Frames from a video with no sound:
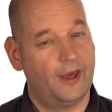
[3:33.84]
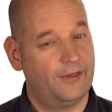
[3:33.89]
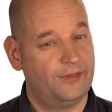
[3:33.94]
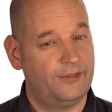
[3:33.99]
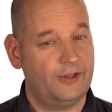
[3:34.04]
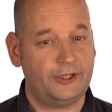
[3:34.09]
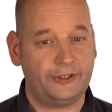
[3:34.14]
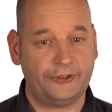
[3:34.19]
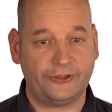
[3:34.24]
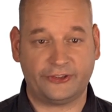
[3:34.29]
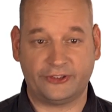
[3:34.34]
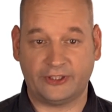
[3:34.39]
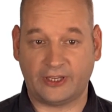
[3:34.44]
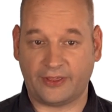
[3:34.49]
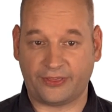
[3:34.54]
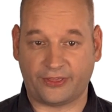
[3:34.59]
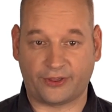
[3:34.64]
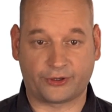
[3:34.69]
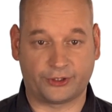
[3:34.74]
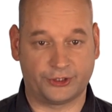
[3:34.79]
There is
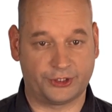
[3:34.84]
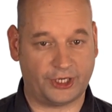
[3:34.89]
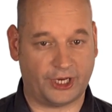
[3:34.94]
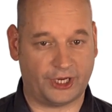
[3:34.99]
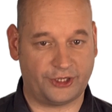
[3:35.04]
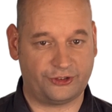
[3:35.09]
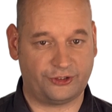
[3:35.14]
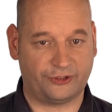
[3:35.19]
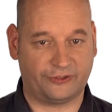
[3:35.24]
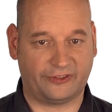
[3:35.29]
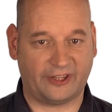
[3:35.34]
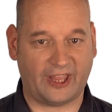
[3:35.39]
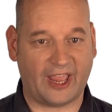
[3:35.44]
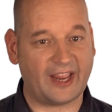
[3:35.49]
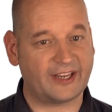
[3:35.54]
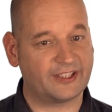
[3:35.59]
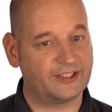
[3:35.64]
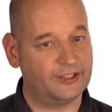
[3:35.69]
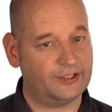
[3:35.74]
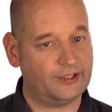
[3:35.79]
another contentious
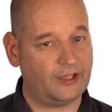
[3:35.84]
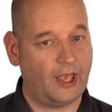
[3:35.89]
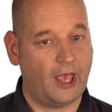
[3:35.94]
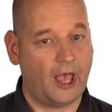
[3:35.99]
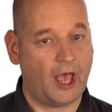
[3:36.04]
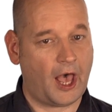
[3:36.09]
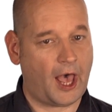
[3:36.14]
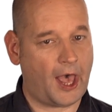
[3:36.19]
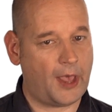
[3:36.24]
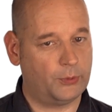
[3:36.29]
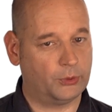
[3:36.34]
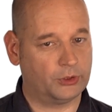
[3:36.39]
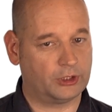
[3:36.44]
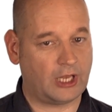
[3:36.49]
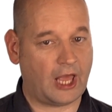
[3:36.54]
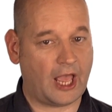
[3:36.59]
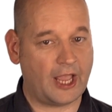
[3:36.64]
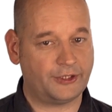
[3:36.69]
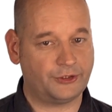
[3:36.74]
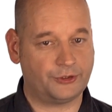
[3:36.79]
tactic I would
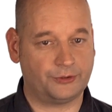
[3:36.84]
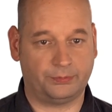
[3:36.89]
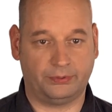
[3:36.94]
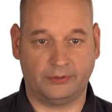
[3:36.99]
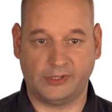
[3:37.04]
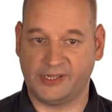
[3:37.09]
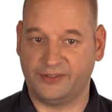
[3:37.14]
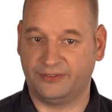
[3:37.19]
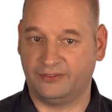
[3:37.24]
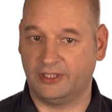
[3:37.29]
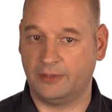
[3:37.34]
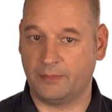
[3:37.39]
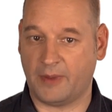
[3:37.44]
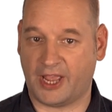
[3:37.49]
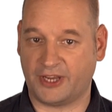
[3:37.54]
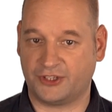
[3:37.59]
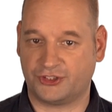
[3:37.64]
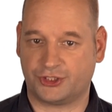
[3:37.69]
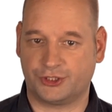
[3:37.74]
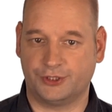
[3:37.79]
like to briefly
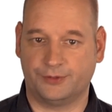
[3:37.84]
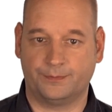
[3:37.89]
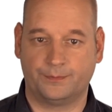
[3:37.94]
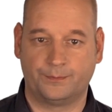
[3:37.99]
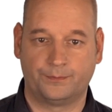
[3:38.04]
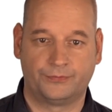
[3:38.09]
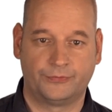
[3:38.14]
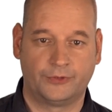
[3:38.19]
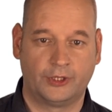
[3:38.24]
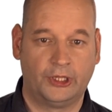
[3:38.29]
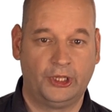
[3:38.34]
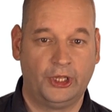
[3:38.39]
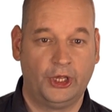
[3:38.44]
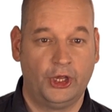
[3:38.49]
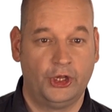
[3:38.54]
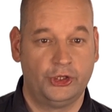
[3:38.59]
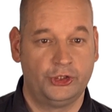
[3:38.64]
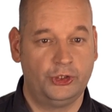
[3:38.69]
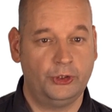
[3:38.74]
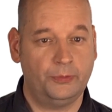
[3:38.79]
mention.
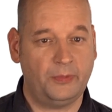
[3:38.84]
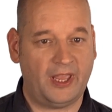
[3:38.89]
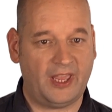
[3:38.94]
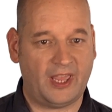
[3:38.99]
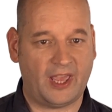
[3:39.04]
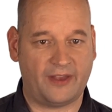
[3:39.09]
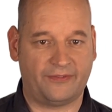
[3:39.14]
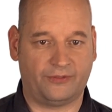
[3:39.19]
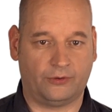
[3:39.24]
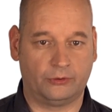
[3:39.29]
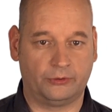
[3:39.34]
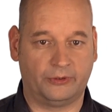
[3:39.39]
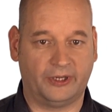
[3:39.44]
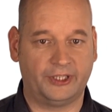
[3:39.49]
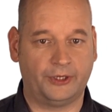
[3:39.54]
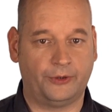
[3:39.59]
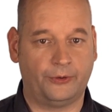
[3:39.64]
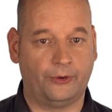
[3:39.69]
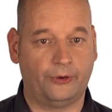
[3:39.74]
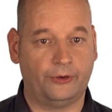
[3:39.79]
You may have
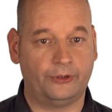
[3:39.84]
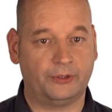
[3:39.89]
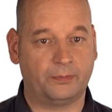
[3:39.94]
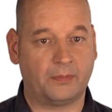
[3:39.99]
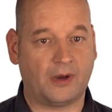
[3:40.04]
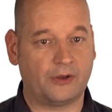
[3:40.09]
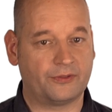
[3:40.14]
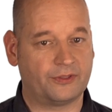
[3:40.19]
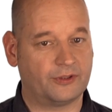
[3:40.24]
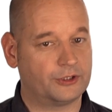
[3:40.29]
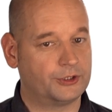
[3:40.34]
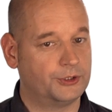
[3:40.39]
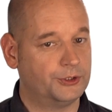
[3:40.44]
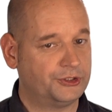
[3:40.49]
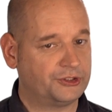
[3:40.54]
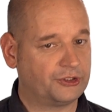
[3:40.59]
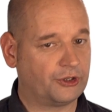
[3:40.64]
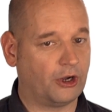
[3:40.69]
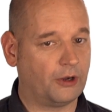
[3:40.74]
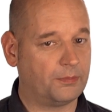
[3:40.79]
already heard about the
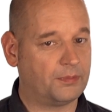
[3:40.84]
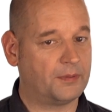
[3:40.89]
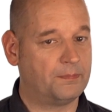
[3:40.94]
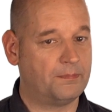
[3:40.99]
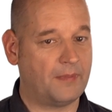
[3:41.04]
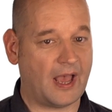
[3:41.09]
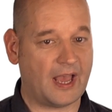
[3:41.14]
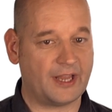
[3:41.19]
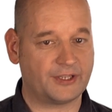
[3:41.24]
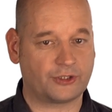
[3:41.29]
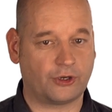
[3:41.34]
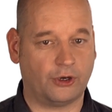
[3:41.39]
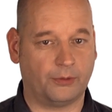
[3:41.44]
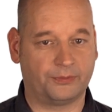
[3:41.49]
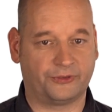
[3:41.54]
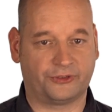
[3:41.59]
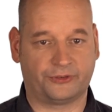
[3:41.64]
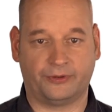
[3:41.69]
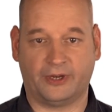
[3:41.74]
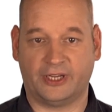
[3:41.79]
good cop, bad cop
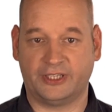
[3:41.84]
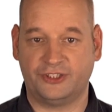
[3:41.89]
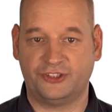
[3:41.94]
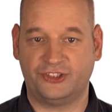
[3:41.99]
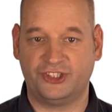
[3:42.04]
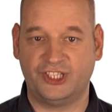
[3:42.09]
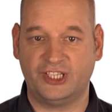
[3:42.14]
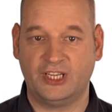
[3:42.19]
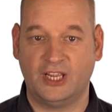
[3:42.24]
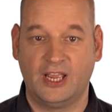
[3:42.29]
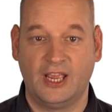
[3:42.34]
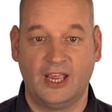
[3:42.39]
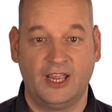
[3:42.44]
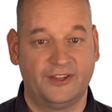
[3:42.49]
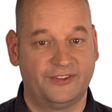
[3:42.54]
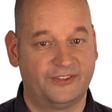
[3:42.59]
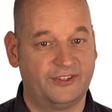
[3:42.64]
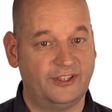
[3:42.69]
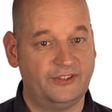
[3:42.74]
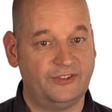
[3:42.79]
strategy,
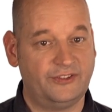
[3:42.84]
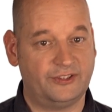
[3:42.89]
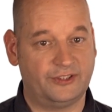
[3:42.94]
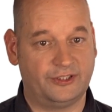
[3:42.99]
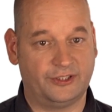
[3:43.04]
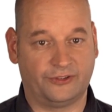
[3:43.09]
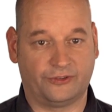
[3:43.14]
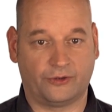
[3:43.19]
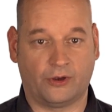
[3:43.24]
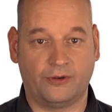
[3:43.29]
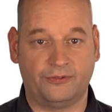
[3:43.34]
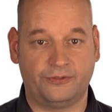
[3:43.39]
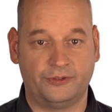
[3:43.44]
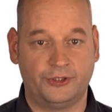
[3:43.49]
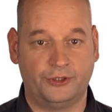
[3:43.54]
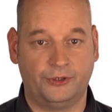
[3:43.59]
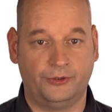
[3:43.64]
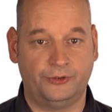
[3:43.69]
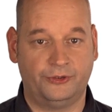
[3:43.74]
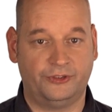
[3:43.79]
since it is often
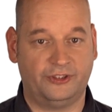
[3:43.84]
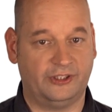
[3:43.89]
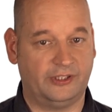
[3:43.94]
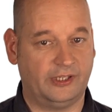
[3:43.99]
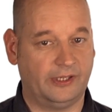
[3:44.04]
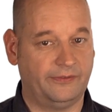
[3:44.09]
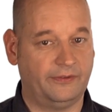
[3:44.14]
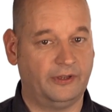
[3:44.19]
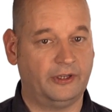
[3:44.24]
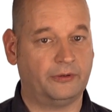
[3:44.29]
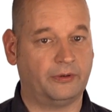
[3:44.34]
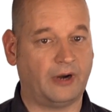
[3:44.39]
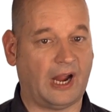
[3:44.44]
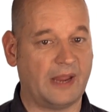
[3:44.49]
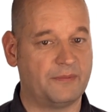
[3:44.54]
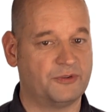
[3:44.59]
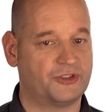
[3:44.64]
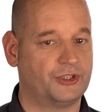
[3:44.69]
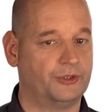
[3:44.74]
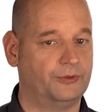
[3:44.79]
used in TV
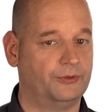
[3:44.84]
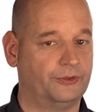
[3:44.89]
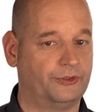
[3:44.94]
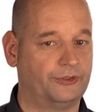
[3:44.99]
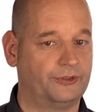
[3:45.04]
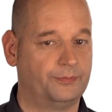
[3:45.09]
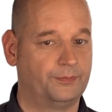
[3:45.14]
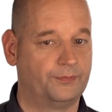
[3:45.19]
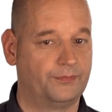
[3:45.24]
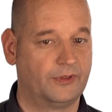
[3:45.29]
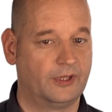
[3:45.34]
crime shows.